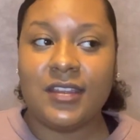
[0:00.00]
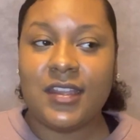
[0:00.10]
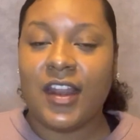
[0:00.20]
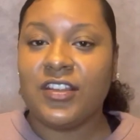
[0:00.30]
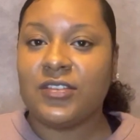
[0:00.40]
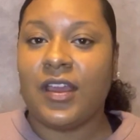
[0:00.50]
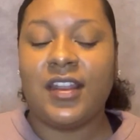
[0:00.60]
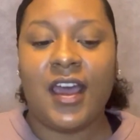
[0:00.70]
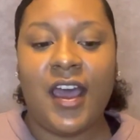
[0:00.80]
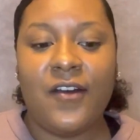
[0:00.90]
It's not
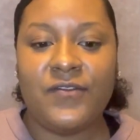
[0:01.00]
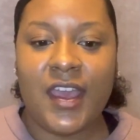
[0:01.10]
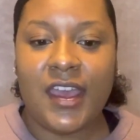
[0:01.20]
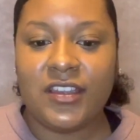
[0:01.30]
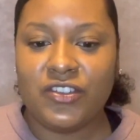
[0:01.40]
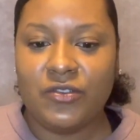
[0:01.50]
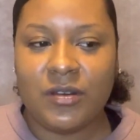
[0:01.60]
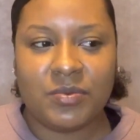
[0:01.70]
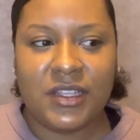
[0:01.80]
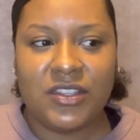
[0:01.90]
how fast you
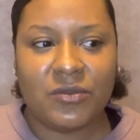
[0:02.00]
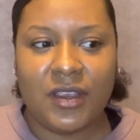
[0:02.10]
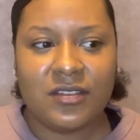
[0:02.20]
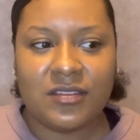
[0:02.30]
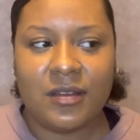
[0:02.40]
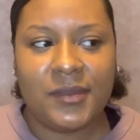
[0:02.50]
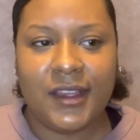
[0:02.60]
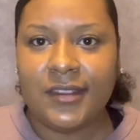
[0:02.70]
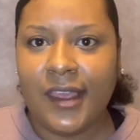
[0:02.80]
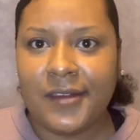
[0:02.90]
complete the race or something
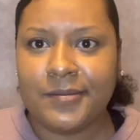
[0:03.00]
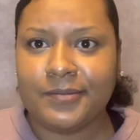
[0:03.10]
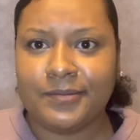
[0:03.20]
like that.